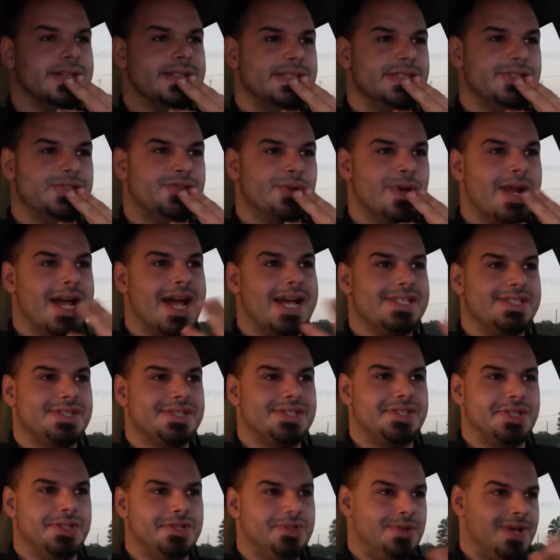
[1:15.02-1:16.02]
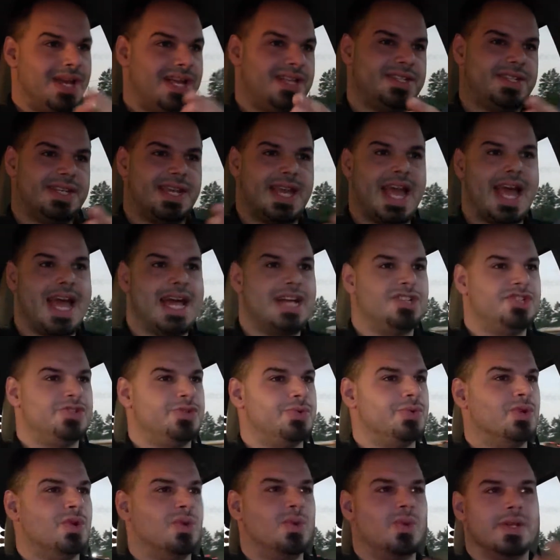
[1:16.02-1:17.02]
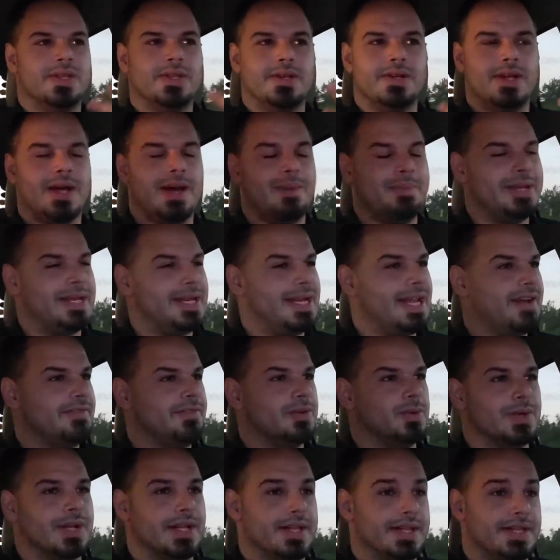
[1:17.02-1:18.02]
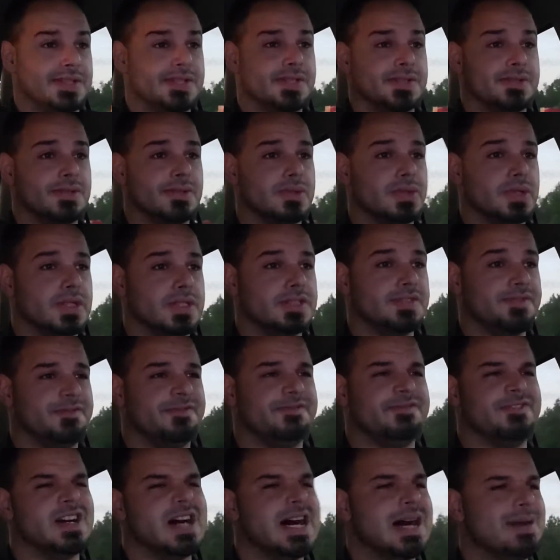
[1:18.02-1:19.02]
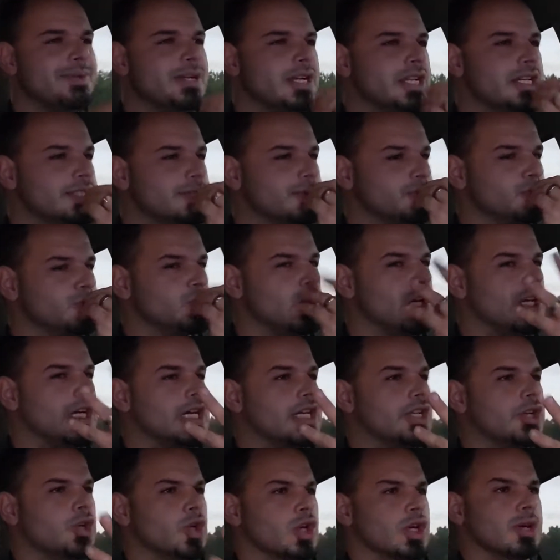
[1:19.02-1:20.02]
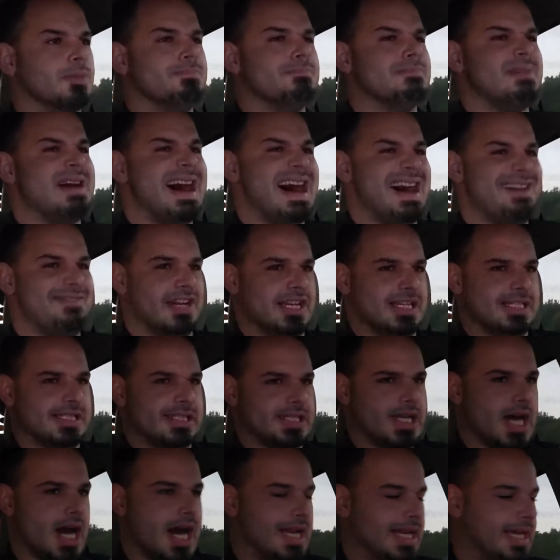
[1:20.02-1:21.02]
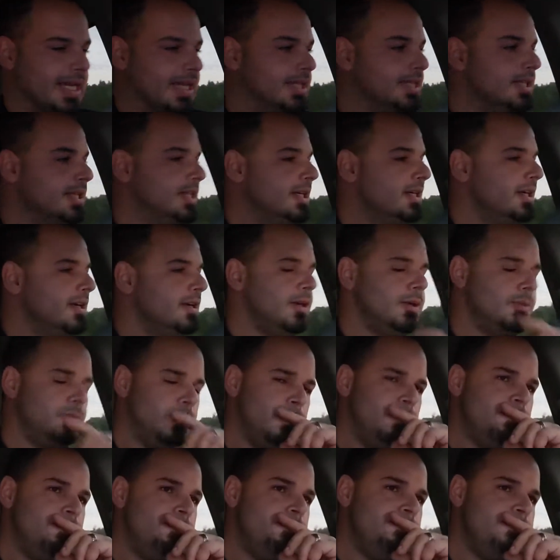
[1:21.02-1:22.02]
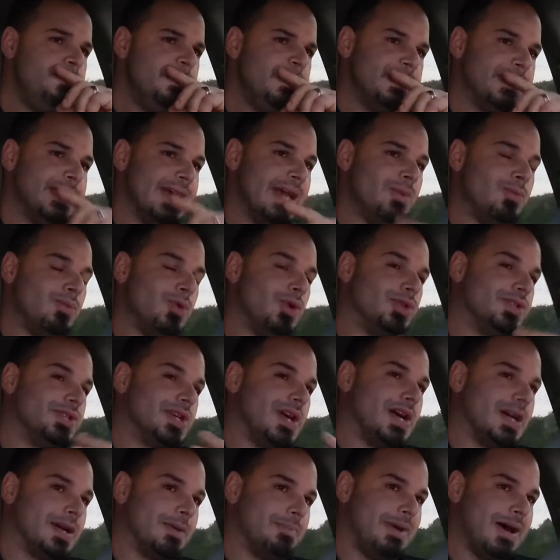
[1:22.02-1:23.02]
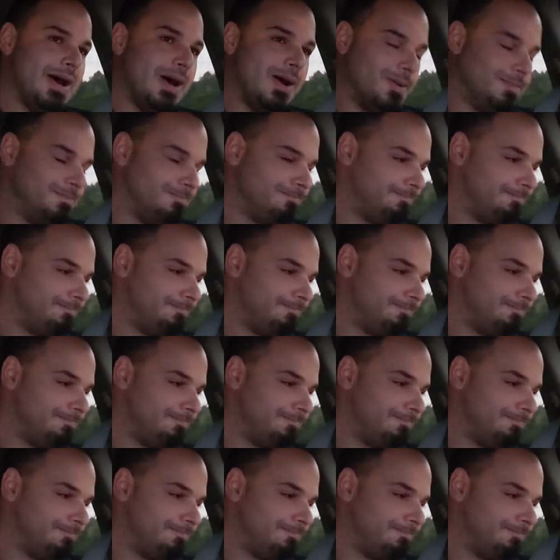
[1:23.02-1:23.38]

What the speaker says: dress to dress casual with all. I mean, everyone at this school looks fabulous. Mwah, you look marvelous, darling. Then we'll talk about